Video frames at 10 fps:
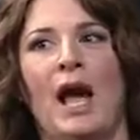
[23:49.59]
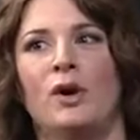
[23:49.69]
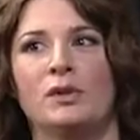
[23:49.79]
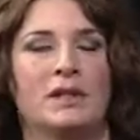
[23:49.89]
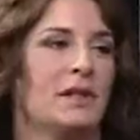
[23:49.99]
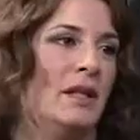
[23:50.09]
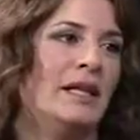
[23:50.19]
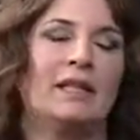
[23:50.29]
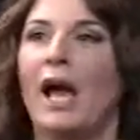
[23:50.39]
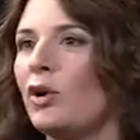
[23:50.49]
out.
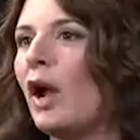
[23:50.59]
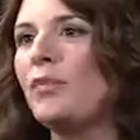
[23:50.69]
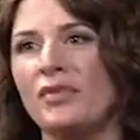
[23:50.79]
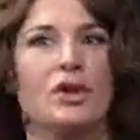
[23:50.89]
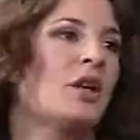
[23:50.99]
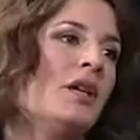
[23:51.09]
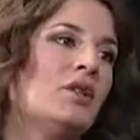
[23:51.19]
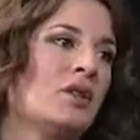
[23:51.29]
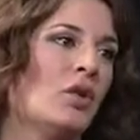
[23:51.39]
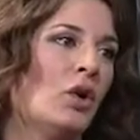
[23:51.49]
It's out. I'm 30
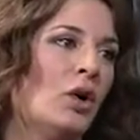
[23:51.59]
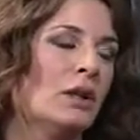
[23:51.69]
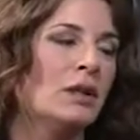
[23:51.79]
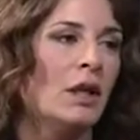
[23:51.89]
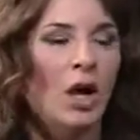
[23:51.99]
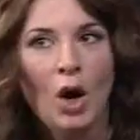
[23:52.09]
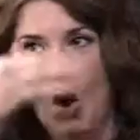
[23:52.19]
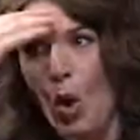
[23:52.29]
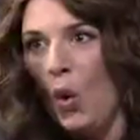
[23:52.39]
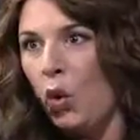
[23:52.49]
years old.
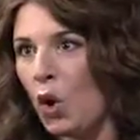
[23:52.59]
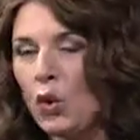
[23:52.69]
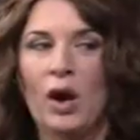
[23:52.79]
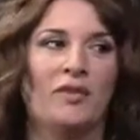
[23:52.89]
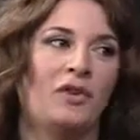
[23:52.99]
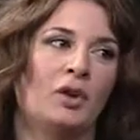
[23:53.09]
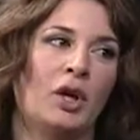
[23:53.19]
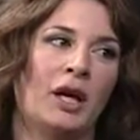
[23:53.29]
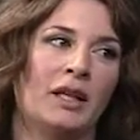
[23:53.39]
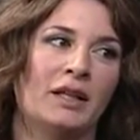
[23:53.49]
Whew, I feel but
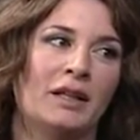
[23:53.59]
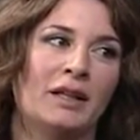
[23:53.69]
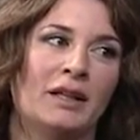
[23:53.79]
good. Fact, you